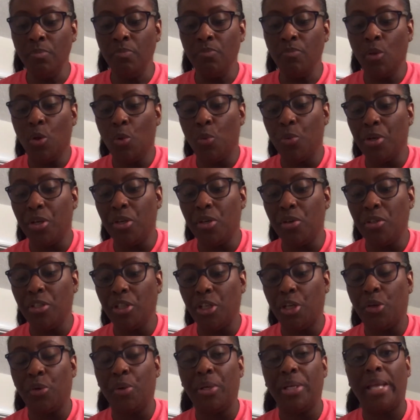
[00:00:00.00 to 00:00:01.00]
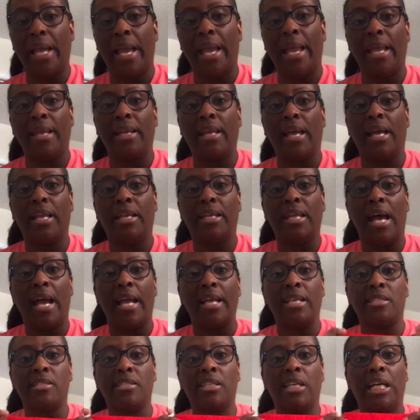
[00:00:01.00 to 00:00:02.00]
we're going to create a
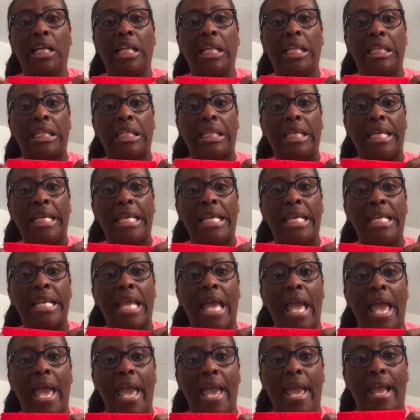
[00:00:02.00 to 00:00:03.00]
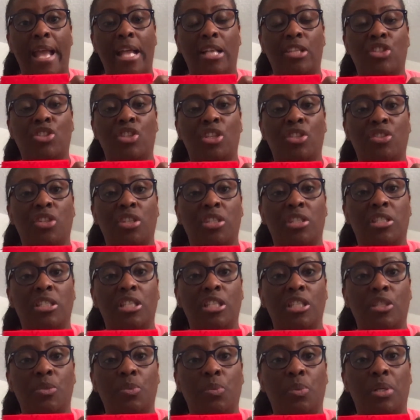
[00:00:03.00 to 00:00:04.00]
nice clean edge such as
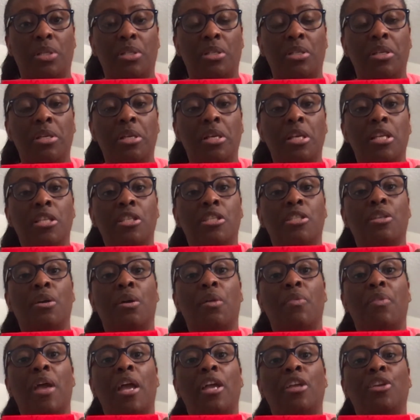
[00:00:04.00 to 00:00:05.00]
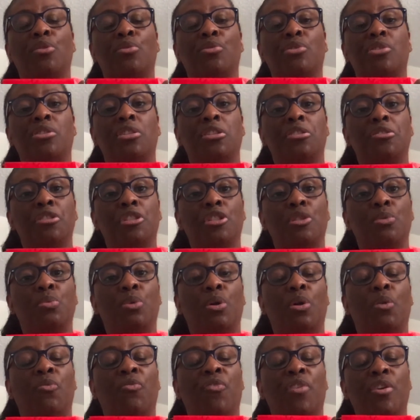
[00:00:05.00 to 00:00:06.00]
this one so that your stitches
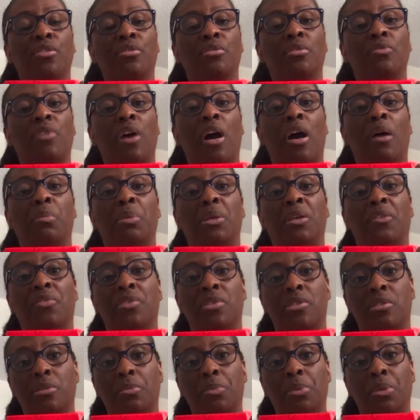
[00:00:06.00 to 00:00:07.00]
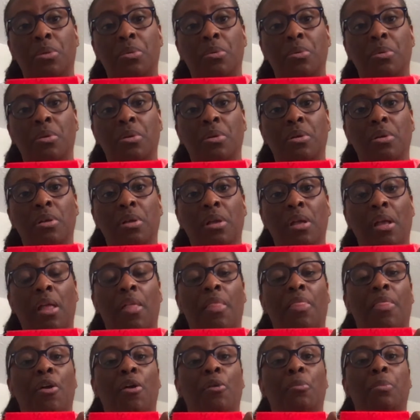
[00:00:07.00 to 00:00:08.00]
will first of all be visible.
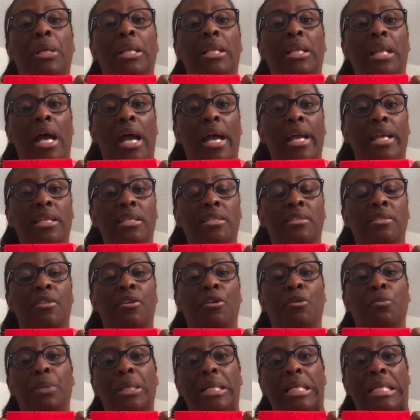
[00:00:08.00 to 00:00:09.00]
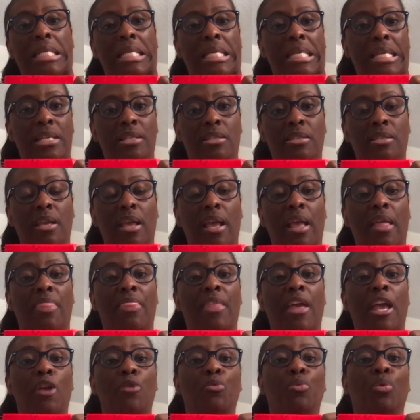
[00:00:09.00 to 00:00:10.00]
They'll be nice, they'll be neat, and
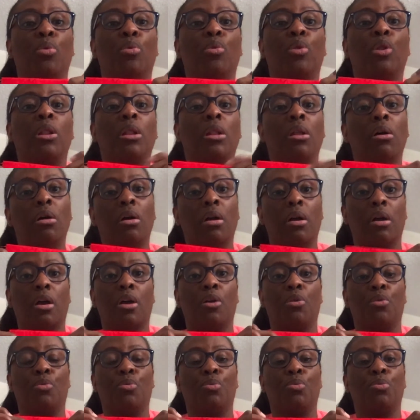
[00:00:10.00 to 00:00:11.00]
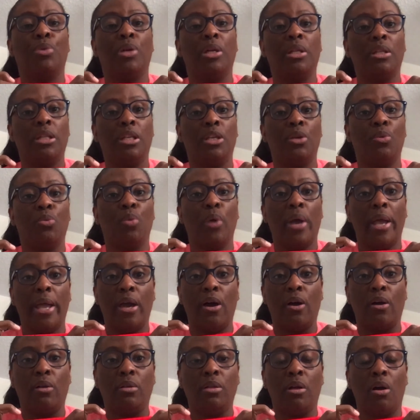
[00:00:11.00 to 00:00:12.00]
they will look really
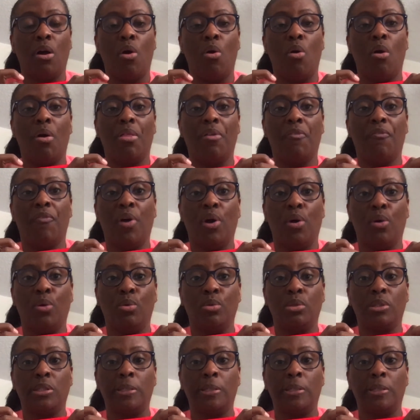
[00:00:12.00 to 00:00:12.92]
well on the fold.